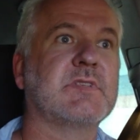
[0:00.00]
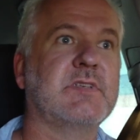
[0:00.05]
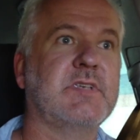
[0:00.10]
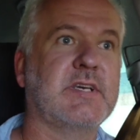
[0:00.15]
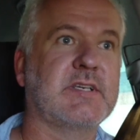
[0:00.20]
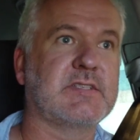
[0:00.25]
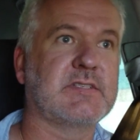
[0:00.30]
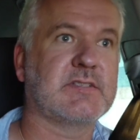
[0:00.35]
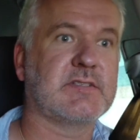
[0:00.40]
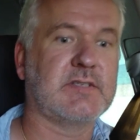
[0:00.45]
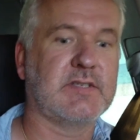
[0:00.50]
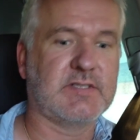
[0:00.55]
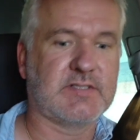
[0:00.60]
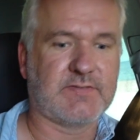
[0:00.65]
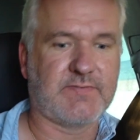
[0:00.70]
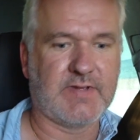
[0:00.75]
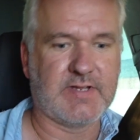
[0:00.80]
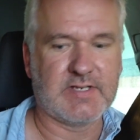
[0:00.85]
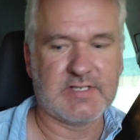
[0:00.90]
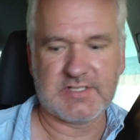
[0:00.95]
Yes,
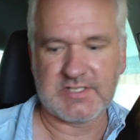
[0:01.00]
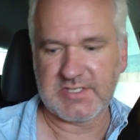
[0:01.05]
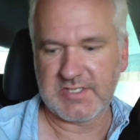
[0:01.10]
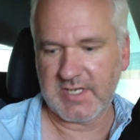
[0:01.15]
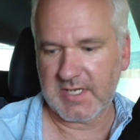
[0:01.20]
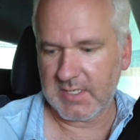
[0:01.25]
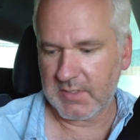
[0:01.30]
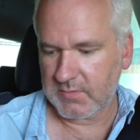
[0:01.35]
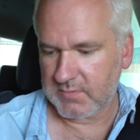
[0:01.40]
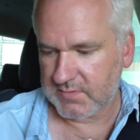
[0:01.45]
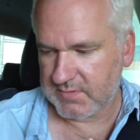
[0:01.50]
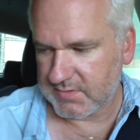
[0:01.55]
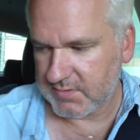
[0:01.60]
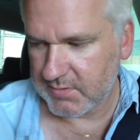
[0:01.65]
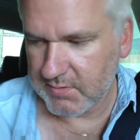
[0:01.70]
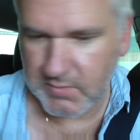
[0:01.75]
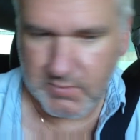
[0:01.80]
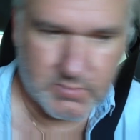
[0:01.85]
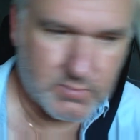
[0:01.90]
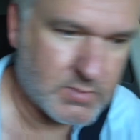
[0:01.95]
it's finished now,
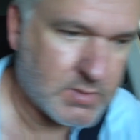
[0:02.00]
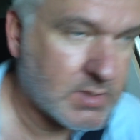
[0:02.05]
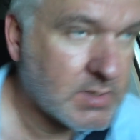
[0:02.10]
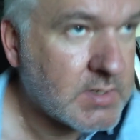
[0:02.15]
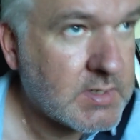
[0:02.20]
so